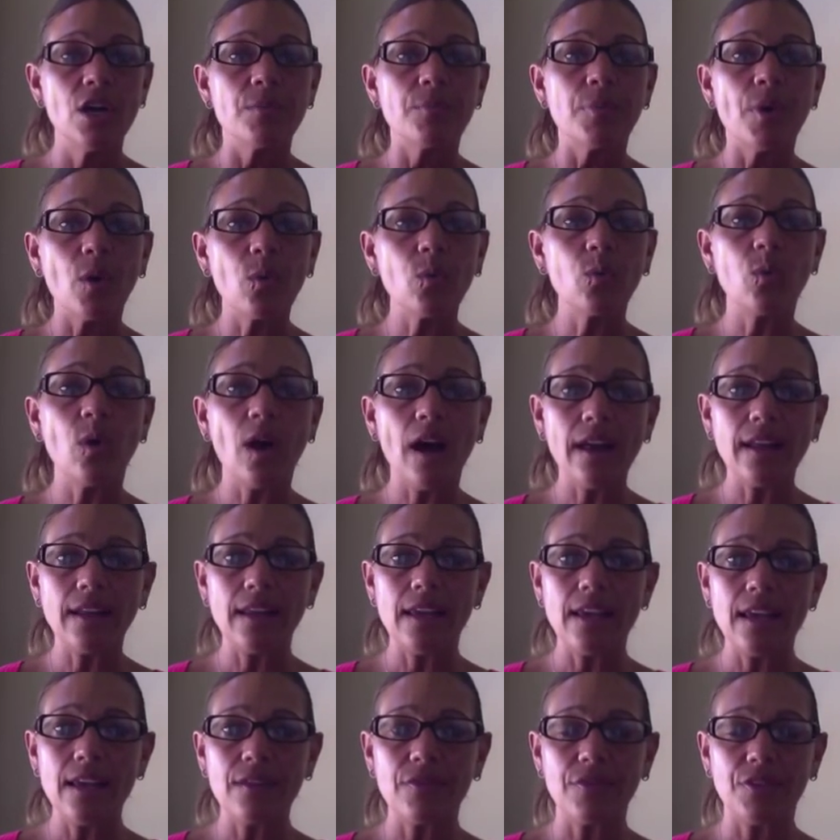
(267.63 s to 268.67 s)
But what
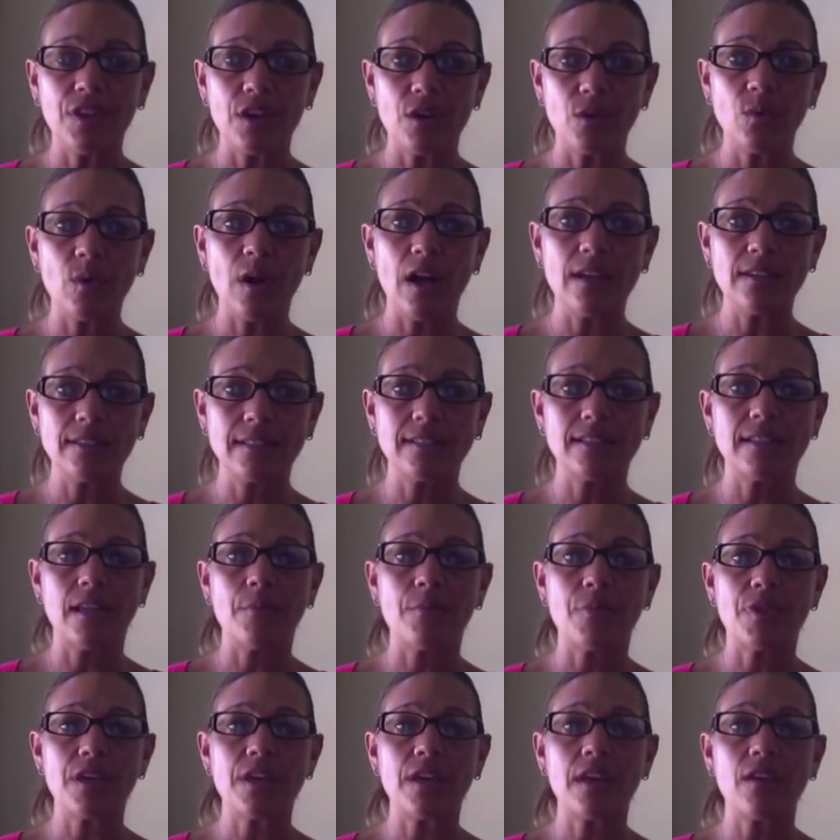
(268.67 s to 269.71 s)
if there was
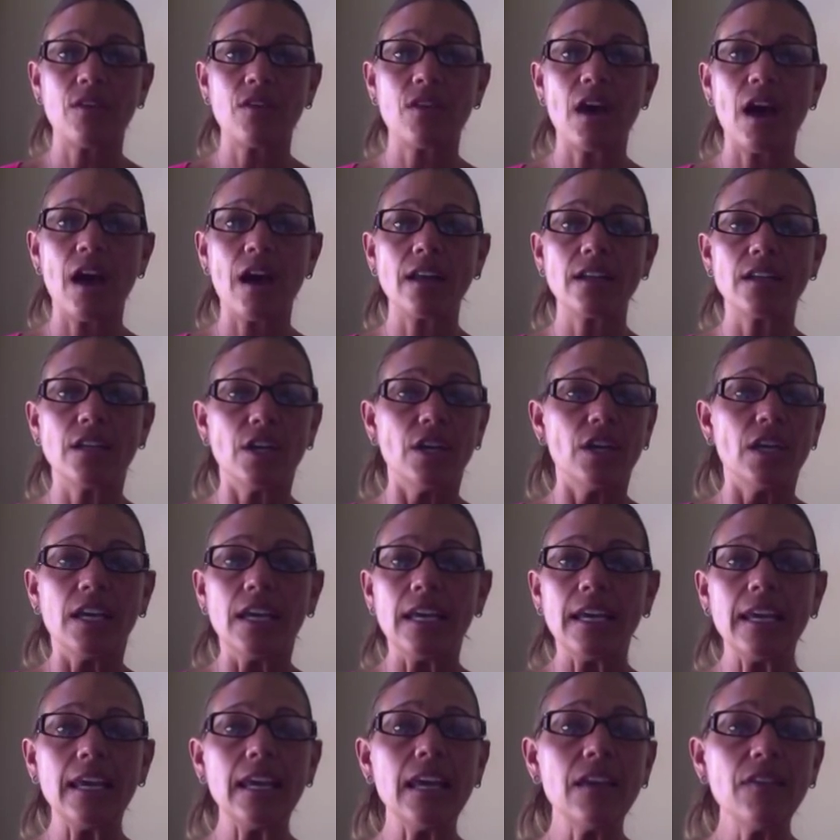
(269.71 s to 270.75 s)
something that,
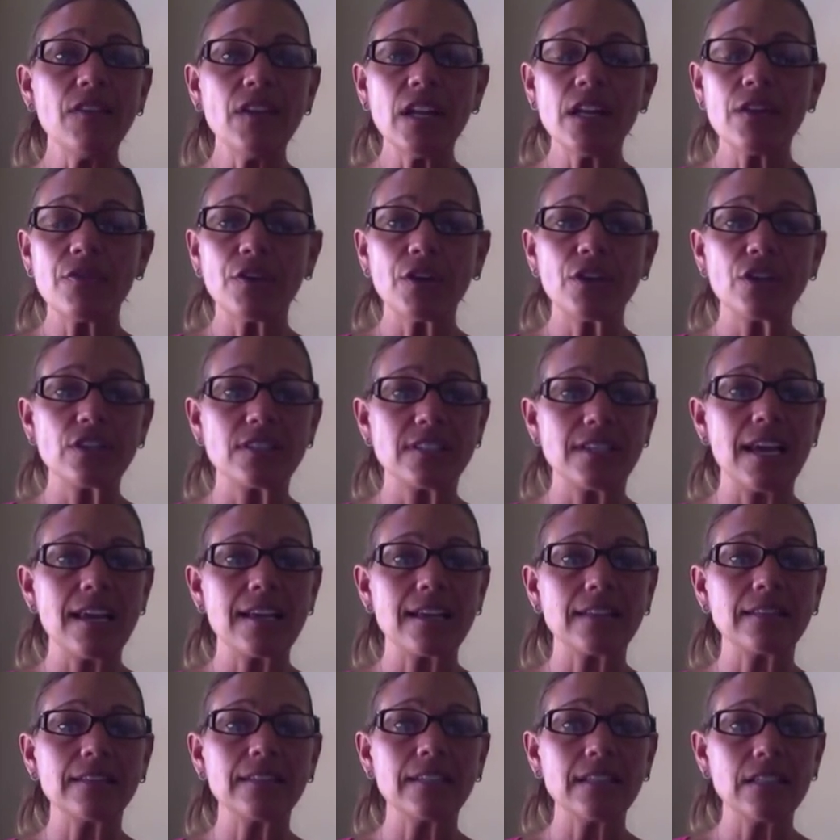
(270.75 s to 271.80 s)
even if it could
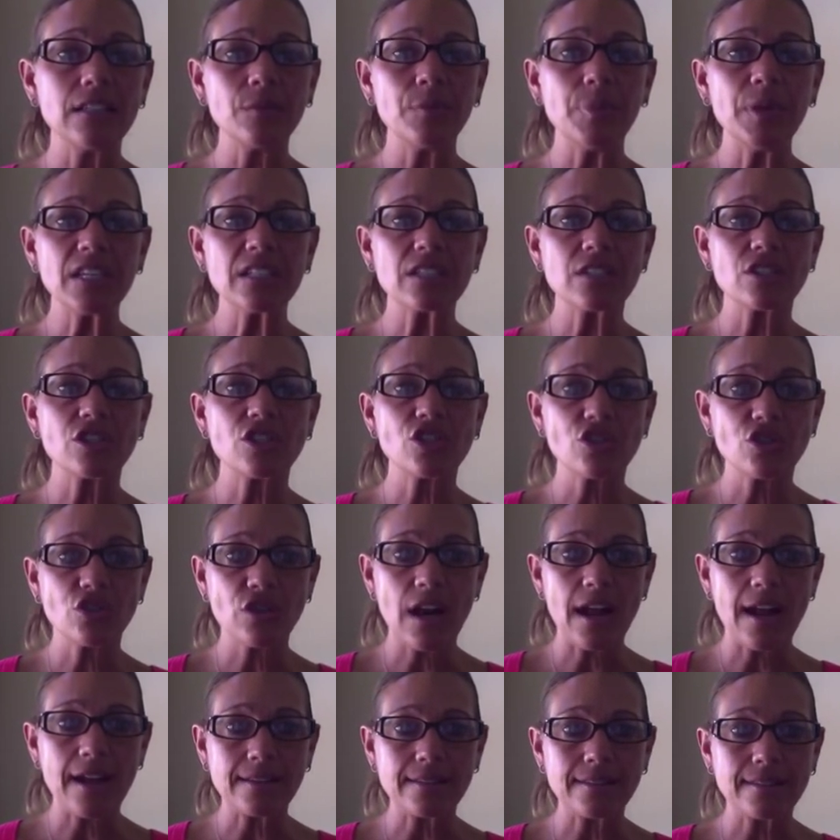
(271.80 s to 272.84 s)
take a little bit of
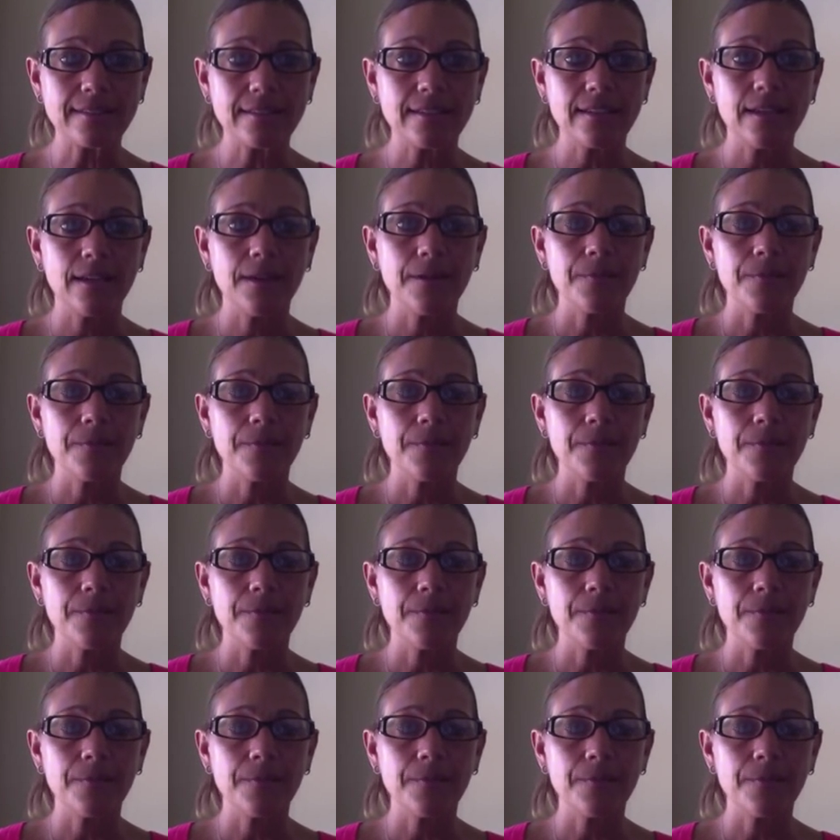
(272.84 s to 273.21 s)
stress